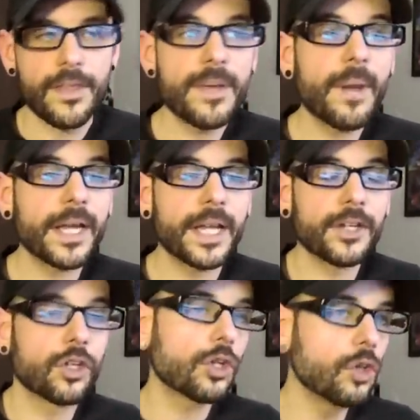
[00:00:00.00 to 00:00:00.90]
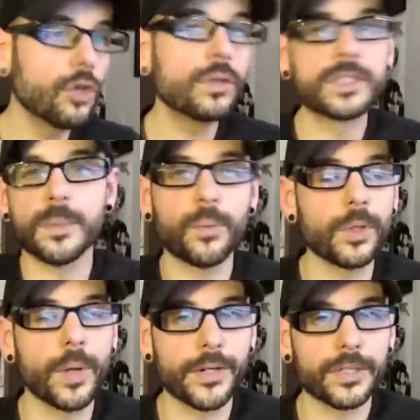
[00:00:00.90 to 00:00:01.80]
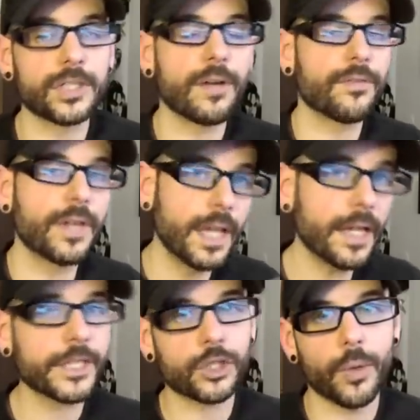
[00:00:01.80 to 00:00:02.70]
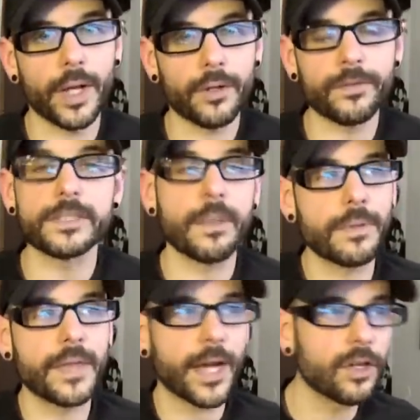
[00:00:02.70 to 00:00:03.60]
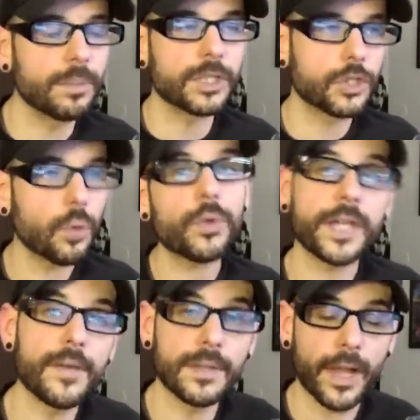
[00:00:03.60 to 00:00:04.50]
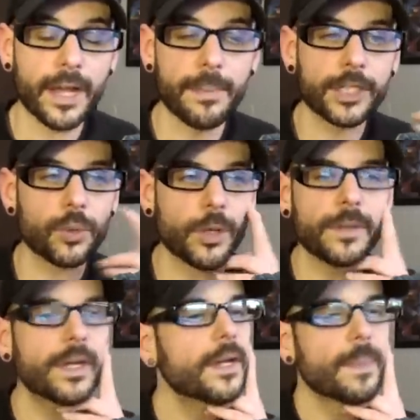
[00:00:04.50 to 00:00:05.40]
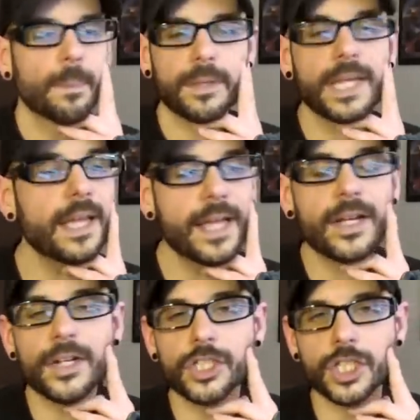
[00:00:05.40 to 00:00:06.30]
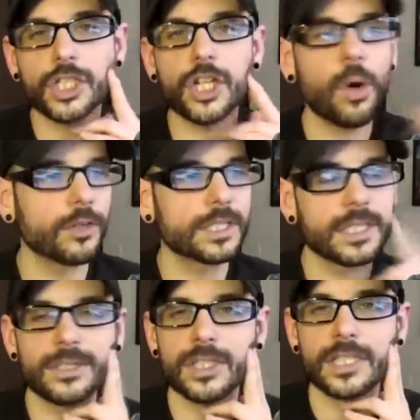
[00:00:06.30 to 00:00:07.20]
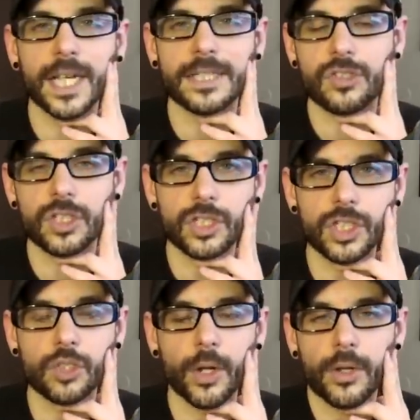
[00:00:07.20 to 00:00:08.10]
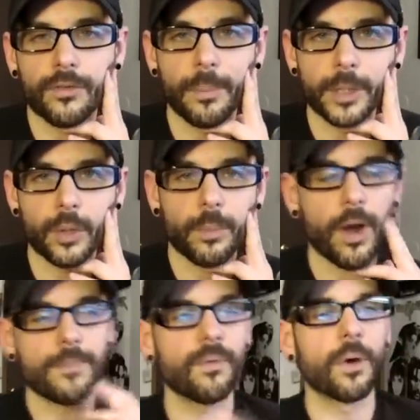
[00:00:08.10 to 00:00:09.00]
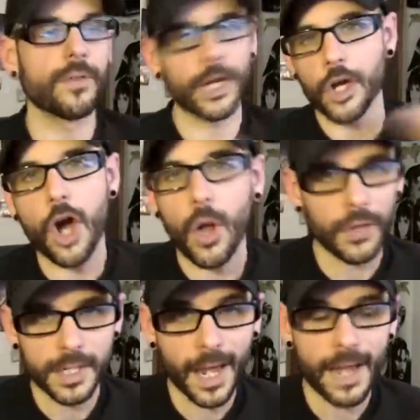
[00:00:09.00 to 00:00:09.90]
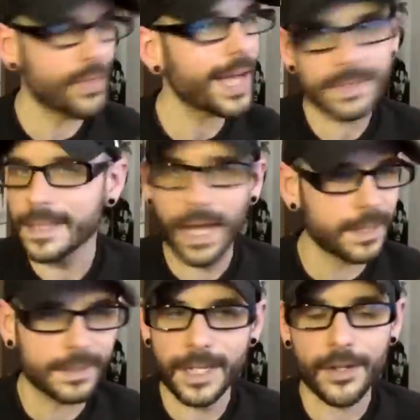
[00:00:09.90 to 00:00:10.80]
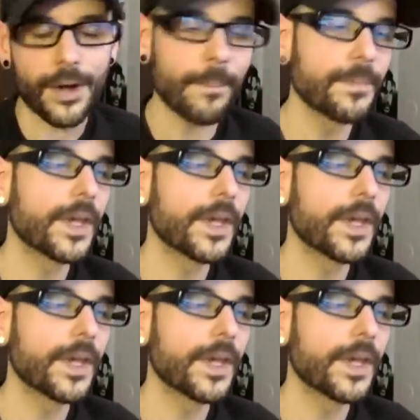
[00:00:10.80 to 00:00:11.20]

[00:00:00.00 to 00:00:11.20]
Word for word: They might include some pre-render stuff in a trailer for something that could be story heavy like a Metroid, but they ain't going to just show a 60 second CG trailer for Metroid Prime 4 and then call it a day. That's not Nintendo.